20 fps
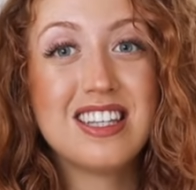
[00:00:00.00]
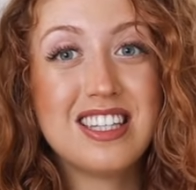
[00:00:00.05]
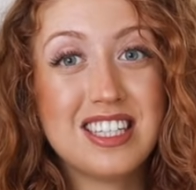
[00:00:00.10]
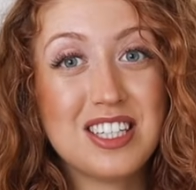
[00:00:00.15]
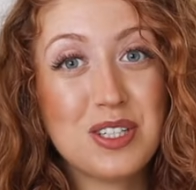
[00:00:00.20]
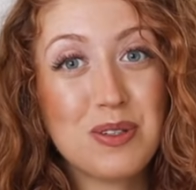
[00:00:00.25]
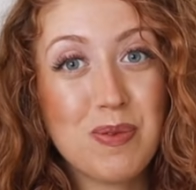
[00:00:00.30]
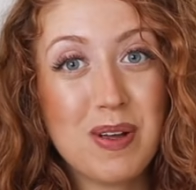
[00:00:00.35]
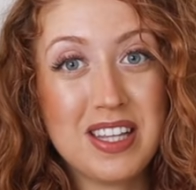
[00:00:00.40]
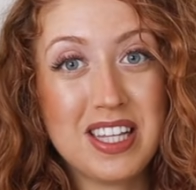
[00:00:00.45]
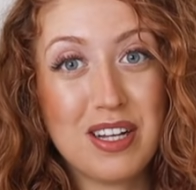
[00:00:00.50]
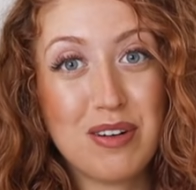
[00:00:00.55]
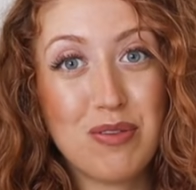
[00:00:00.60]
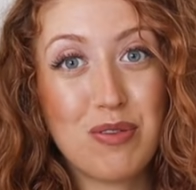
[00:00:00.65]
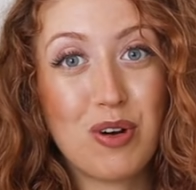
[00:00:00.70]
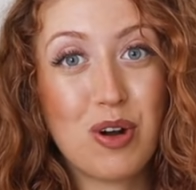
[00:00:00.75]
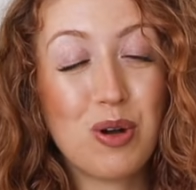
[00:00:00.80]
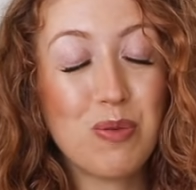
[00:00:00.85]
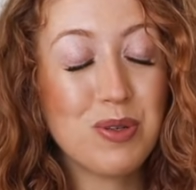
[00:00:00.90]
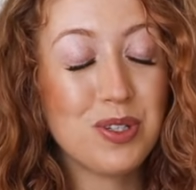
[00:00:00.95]
This meant that
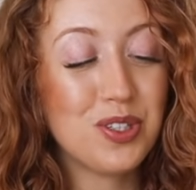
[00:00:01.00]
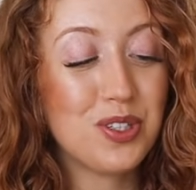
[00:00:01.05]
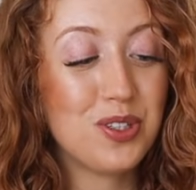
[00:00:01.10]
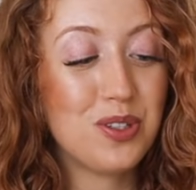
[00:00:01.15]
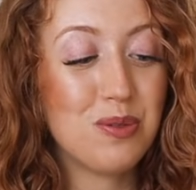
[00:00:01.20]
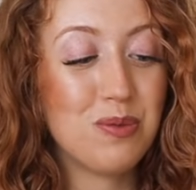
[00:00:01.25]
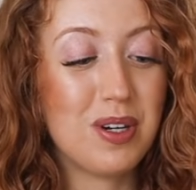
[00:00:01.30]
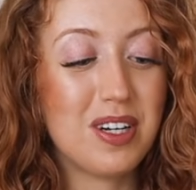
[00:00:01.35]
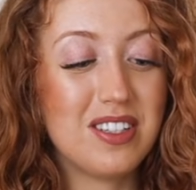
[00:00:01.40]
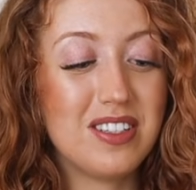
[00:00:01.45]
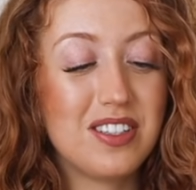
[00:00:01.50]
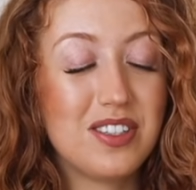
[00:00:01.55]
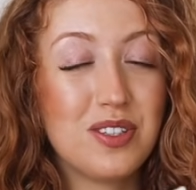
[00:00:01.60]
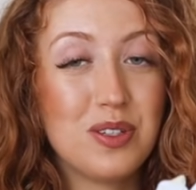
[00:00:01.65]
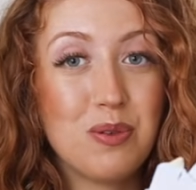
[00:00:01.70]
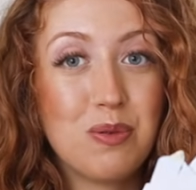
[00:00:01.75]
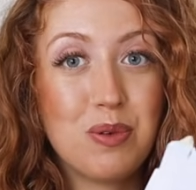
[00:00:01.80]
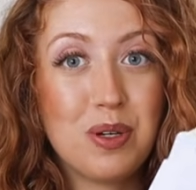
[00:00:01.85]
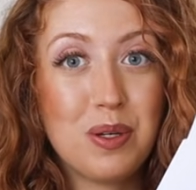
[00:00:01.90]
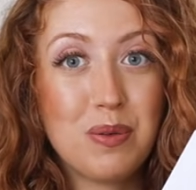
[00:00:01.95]
for almost 2 months
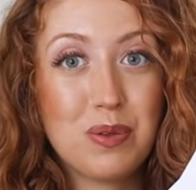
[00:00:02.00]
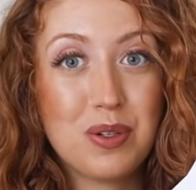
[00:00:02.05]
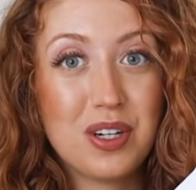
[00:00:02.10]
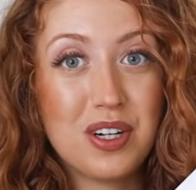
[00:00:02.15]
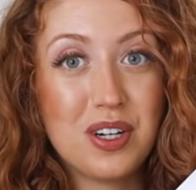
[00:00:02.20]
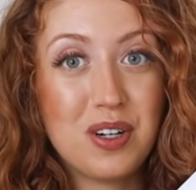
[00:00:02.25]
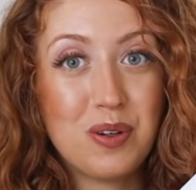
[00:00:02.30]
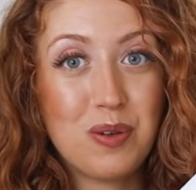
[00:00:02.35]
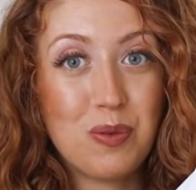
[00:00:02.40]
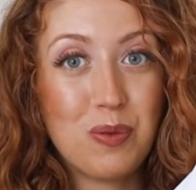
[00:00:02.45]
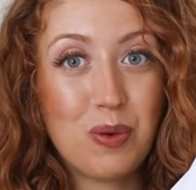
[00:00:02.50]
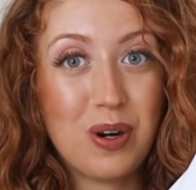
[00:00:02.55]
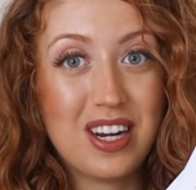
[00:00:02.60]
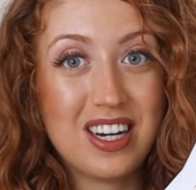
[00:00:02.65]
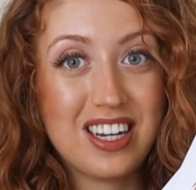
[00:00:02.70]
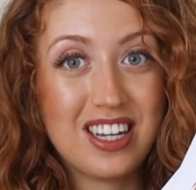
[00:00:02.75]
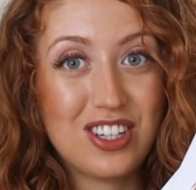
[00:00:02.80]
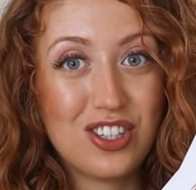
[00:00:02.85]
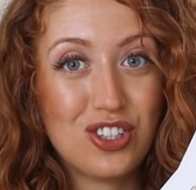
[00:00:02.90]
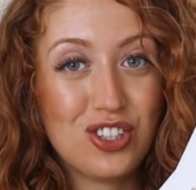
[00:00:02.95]
we were
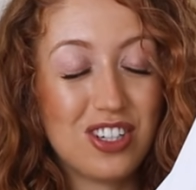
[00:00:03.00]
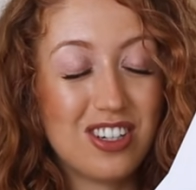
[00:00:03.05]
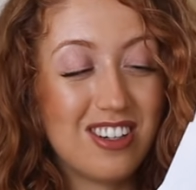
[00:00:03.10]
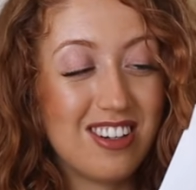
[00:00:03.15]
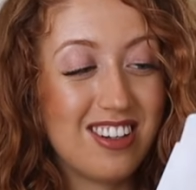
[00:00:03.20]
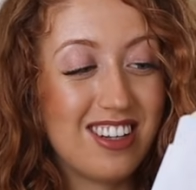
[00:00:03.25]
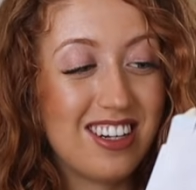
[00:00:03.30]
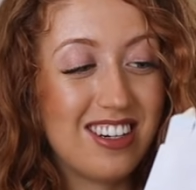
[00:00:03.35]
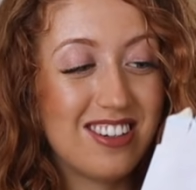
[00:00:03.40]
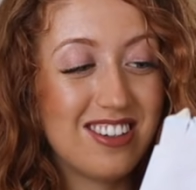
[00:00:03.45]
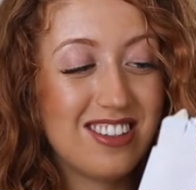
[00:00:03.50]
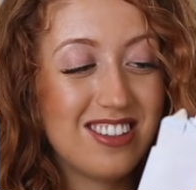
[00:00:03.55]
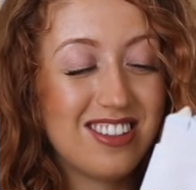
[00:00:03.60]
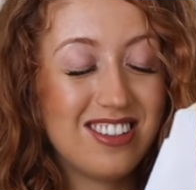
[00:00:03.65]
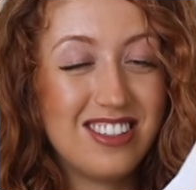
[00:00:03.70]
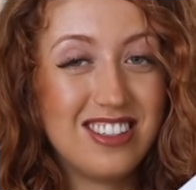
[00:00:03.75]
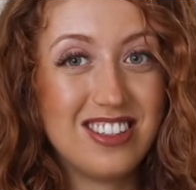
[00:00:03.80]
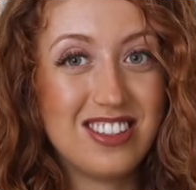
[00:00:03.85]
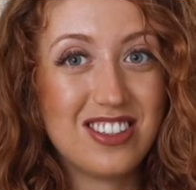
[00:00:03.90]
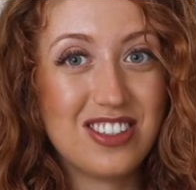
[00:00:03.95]
writing each other letters.
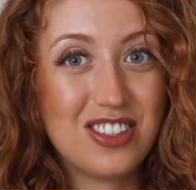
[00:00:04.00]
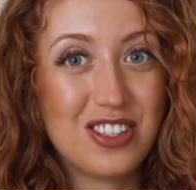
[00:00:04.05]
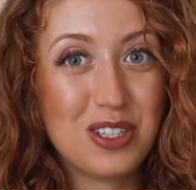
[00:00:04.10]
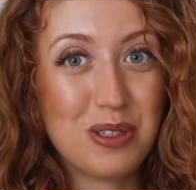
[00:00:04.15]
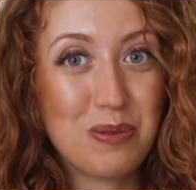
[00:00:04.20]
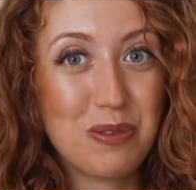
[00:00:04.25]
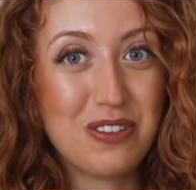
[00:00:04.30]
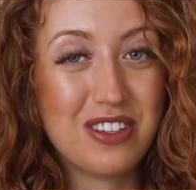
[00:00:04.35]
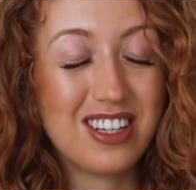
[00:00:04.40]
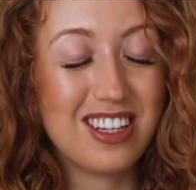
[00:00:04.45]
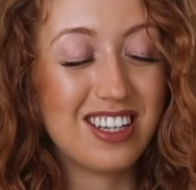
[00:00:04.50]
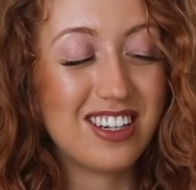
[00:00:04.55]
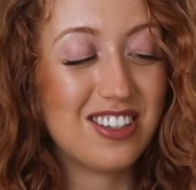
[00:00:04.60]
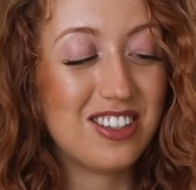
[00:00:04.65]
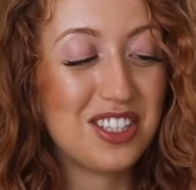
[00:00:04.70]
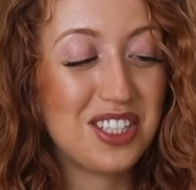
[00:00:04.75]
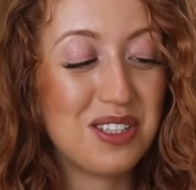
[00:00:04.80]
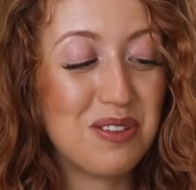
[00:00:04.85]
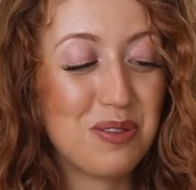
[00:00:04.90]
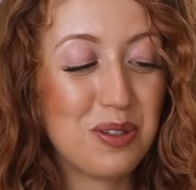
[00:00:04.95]
These are some of the
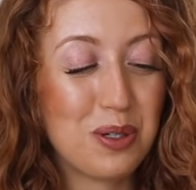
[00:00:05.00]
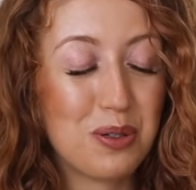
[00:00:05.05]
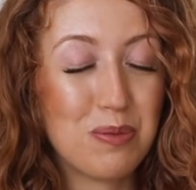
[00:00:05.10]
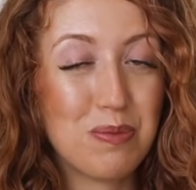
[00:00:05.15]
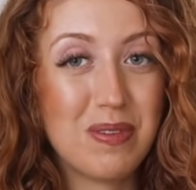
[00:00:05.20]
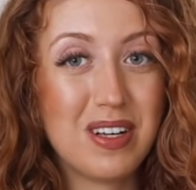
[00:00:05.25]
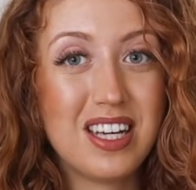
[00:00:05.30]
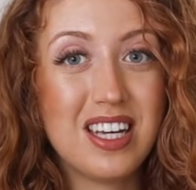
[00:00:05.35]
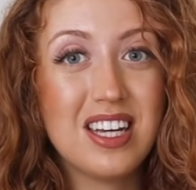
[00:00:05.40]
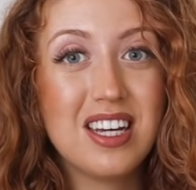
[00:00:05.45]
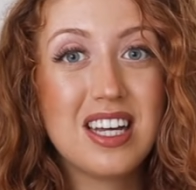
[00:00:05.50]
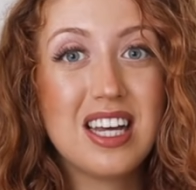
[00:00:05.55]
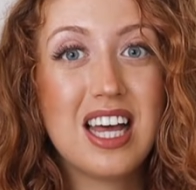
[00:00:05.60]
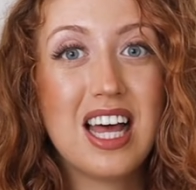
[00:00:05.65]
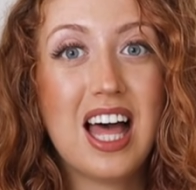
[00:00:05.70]
letters he wrote me.